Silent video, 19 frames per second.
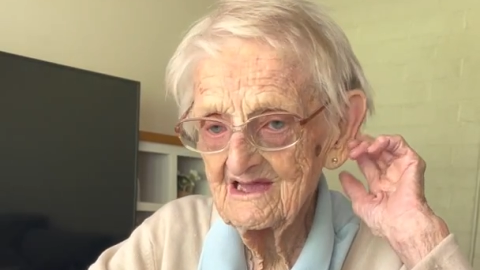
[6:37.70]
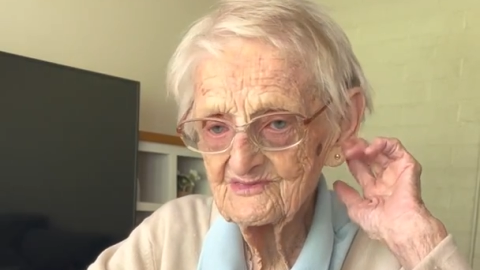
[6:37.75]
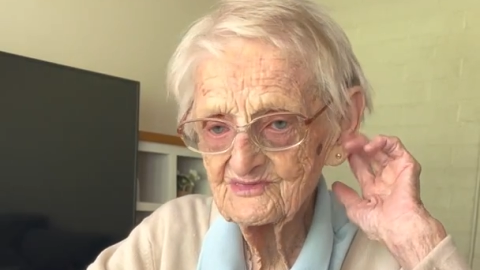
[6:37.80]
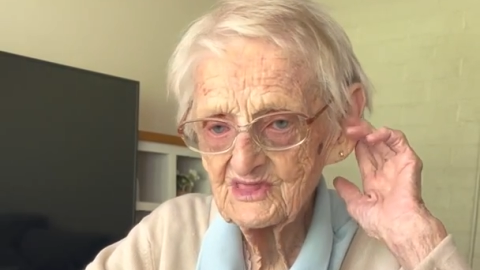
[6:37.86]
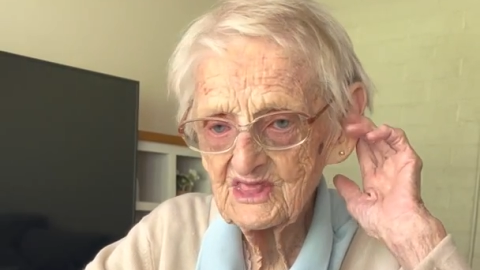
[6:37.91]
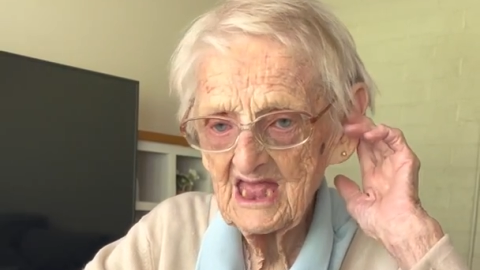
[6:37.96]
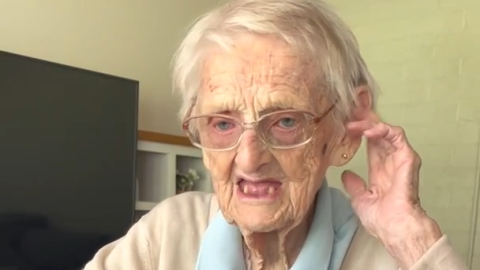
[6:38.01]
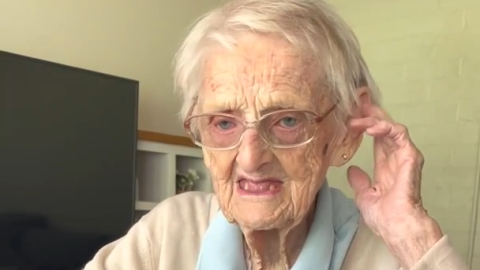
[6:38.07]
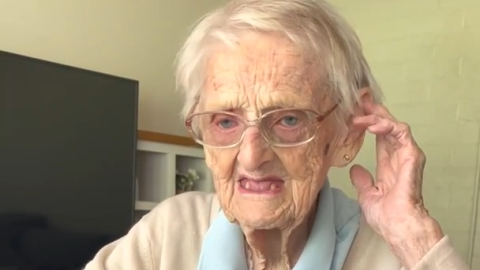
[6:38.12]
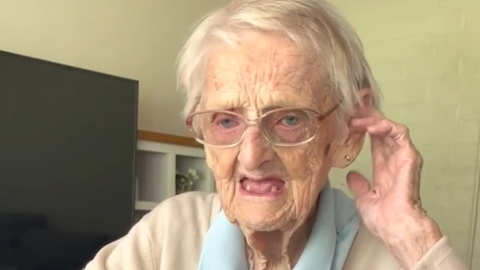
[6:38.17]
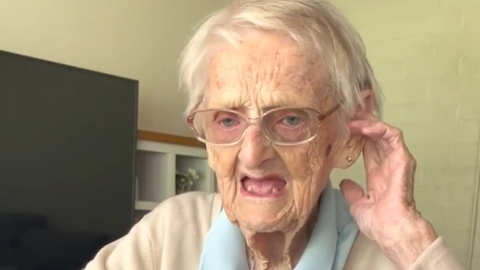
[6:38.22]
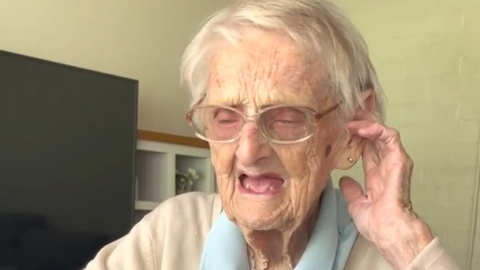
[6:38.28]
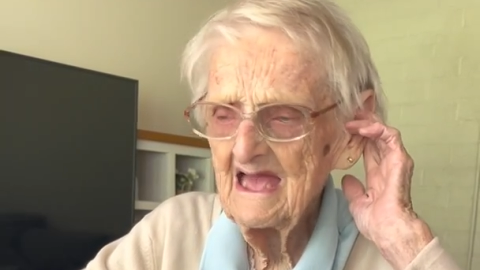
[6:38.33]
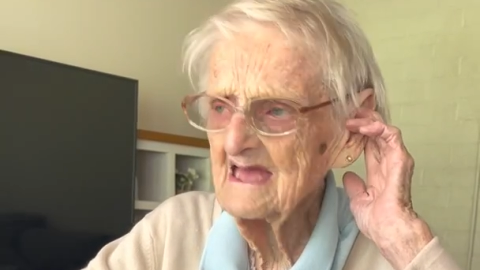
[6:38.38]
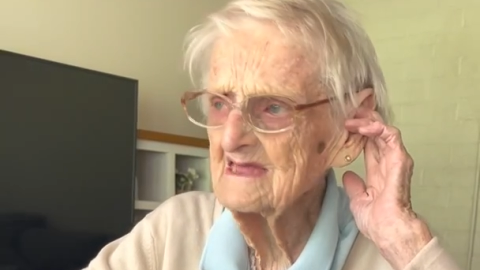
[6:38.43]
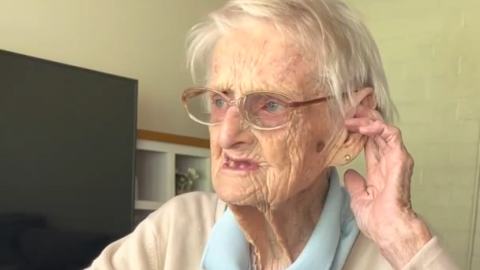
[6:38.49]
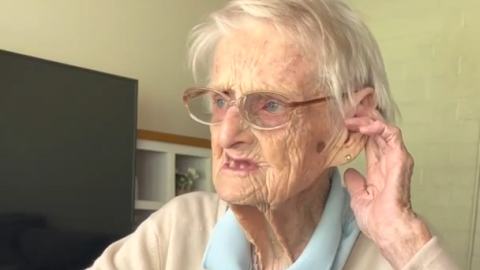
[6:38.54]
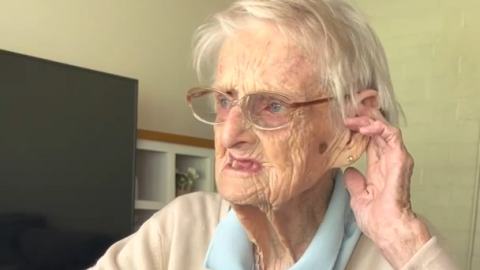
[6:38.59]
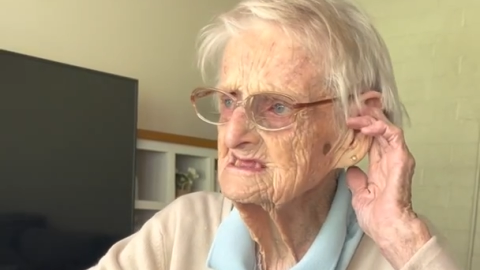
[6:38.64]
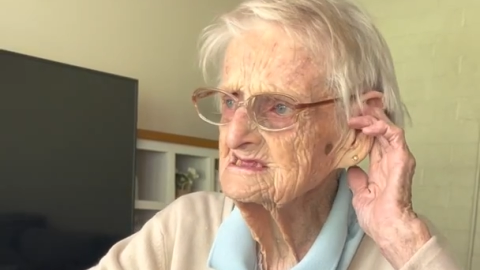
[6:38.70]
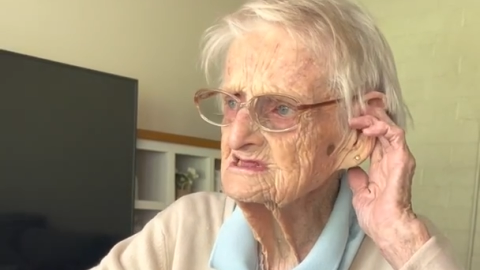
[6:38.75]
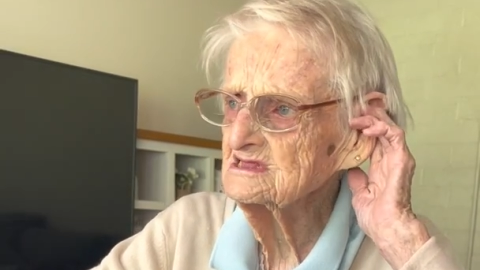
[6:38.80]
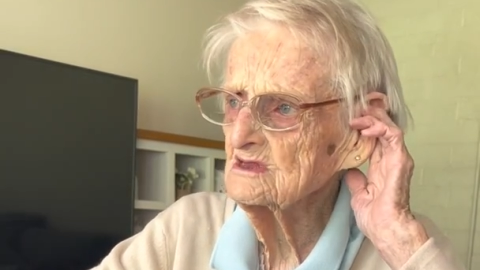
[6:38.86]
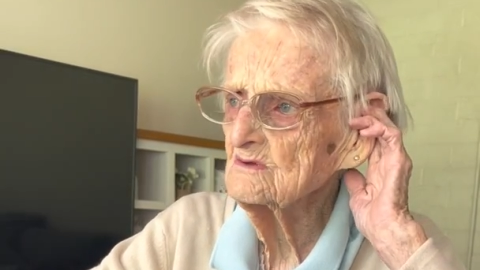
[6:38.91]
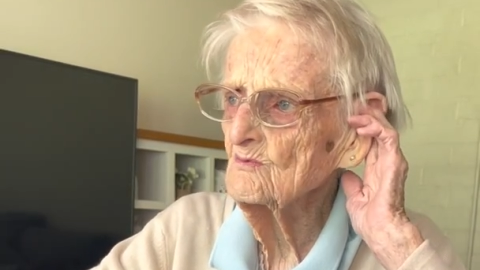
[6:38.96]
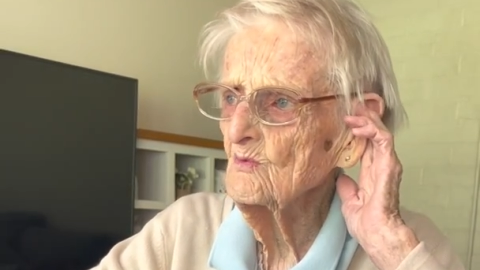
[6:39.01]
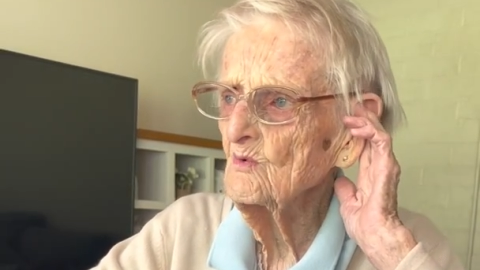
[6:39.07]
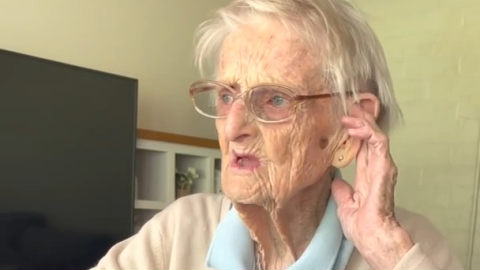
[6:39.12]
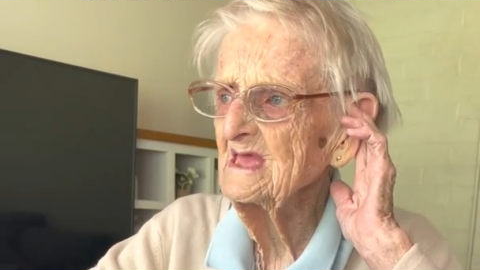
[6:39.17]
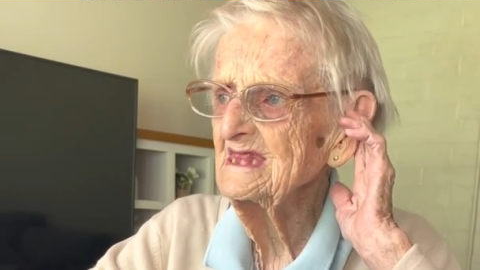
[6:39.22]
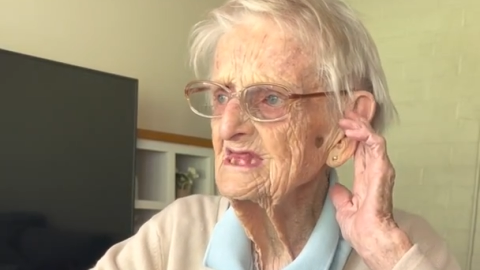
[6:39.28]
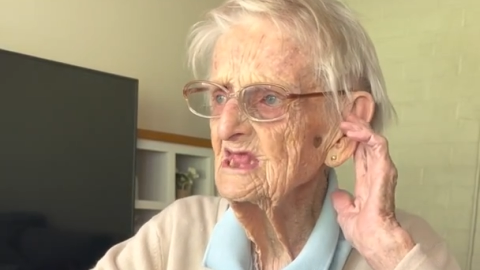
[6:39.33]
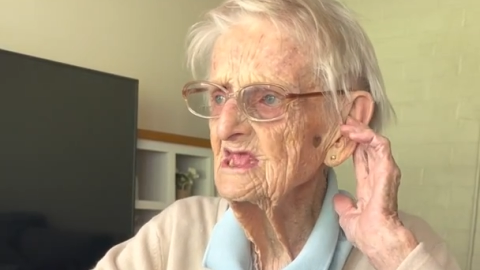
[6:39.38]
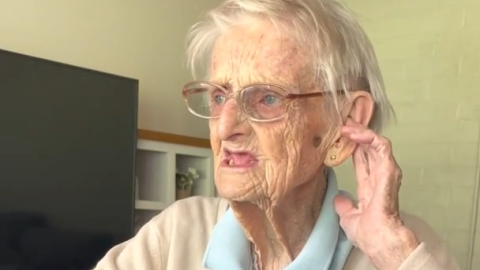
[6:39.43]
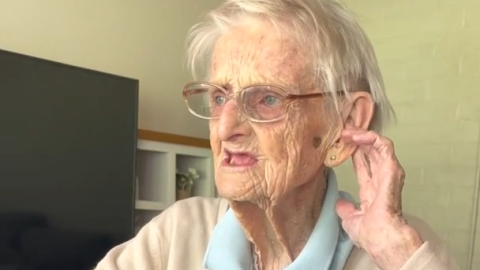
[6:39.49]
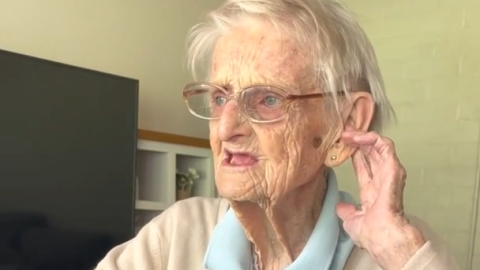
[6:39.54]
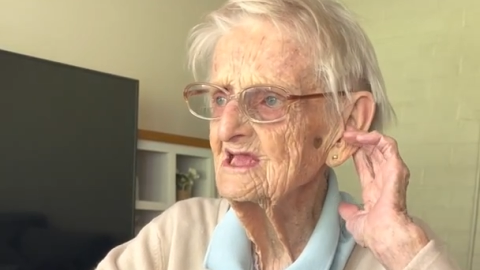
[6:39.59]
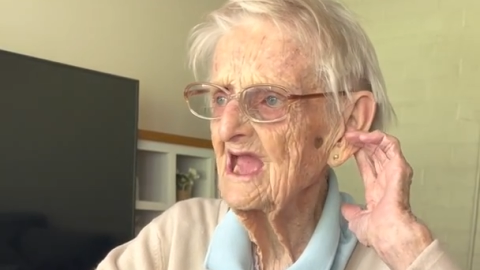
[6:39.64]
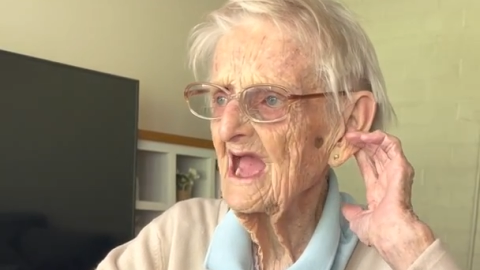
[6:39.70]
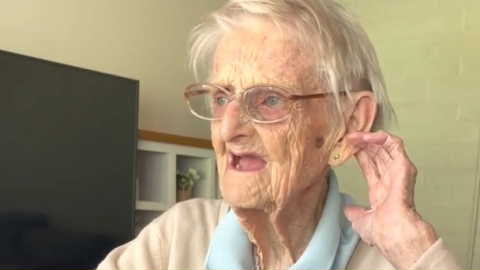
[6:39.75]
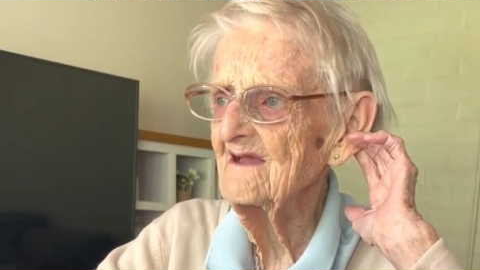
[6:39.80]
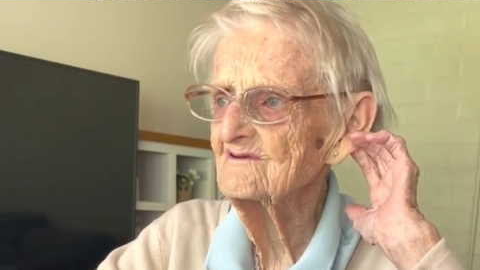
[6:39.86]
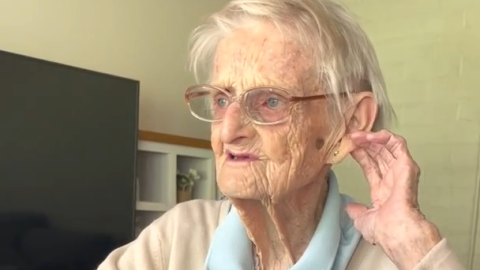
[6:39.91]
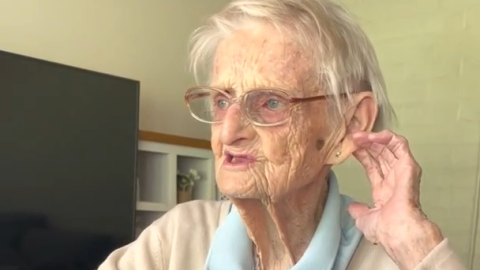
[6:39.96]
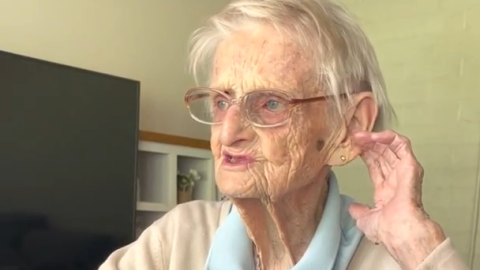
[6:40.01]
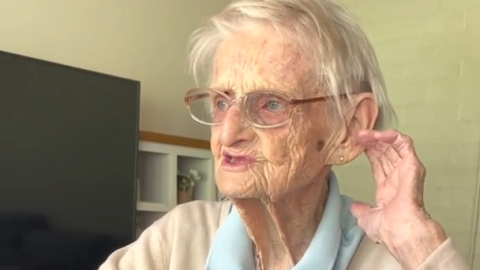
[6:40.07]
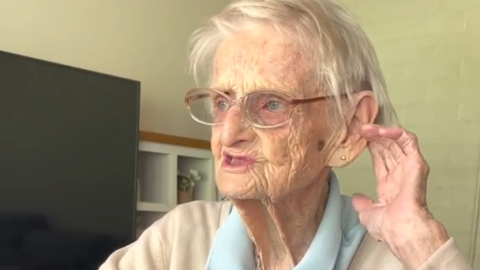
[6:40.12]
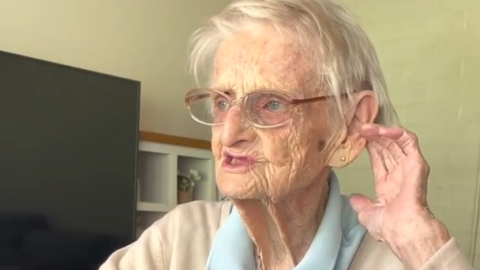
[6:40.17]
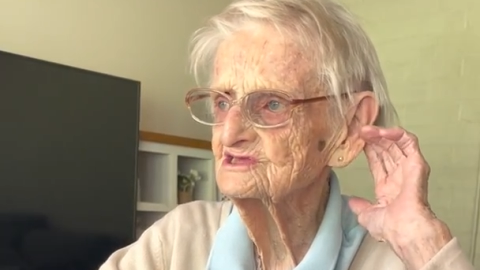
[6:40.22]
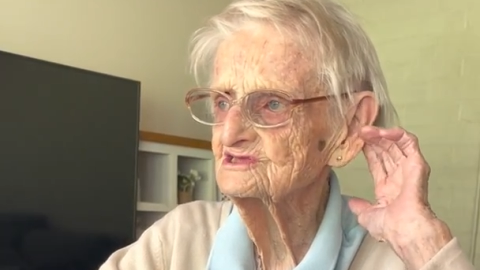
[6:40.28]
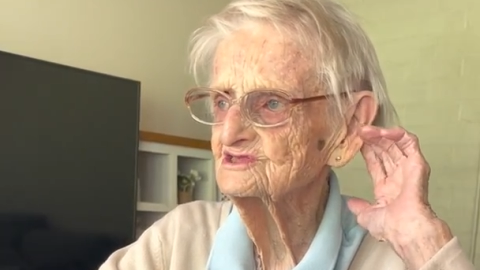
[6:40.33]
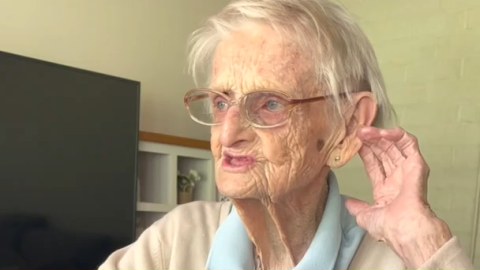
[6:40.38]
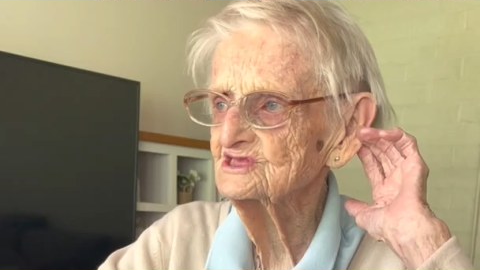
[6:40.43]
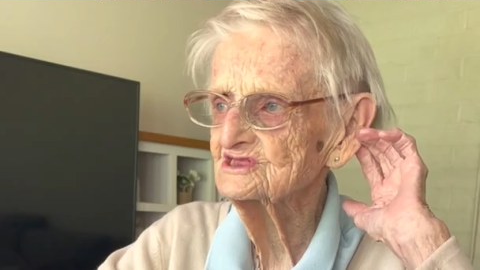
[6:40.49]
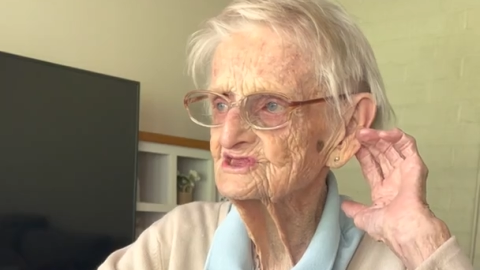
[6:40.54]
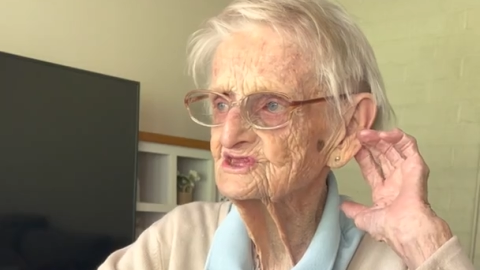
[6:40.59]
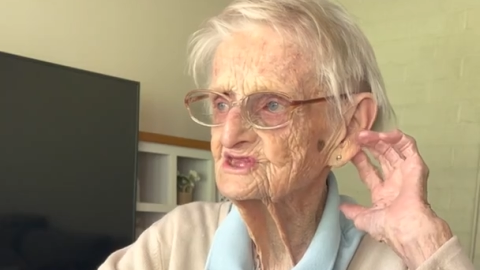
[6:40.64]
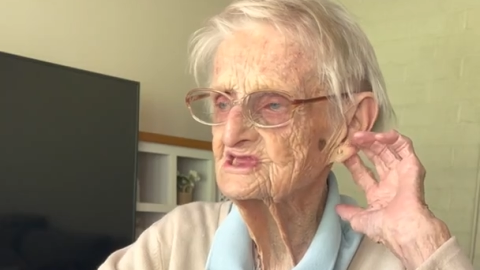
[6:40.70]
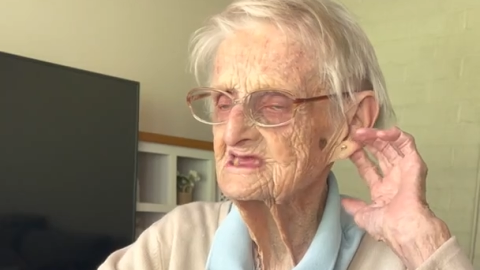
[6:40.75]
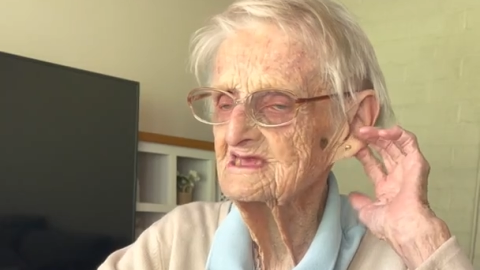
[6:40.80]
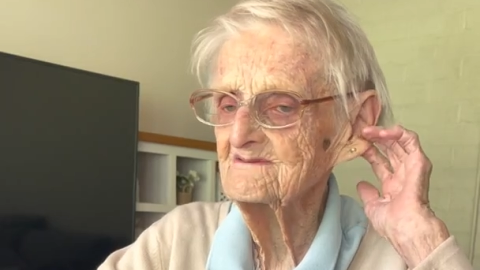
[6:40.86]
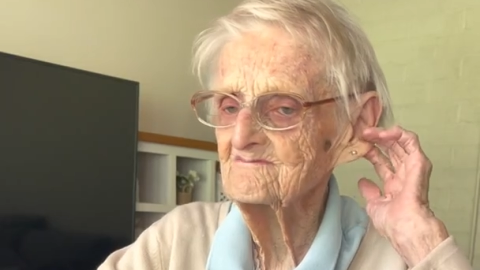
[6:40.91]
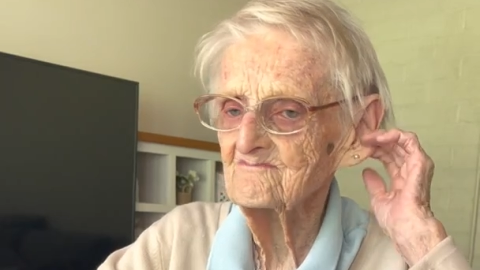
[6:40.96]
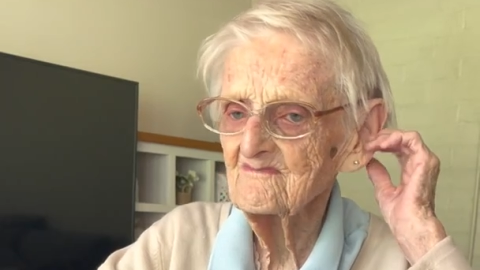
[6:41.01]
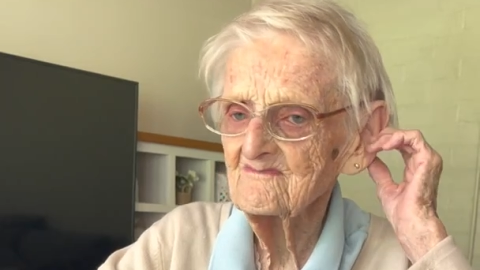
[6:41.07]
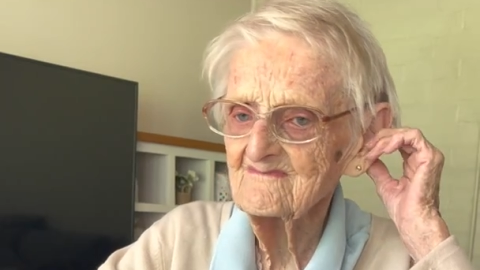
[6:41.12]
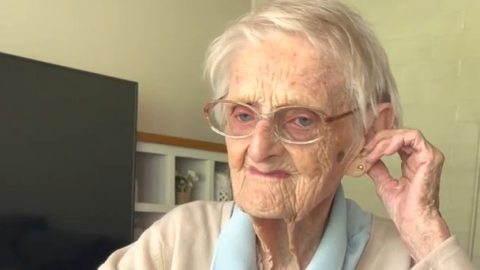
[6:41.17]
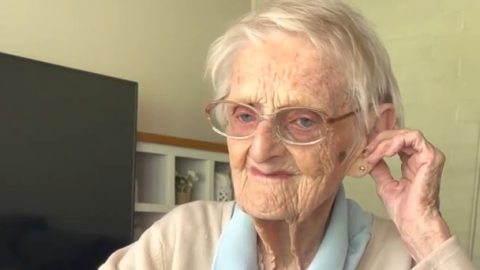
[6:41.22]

Aren't they? And listen, when are you going to the tip?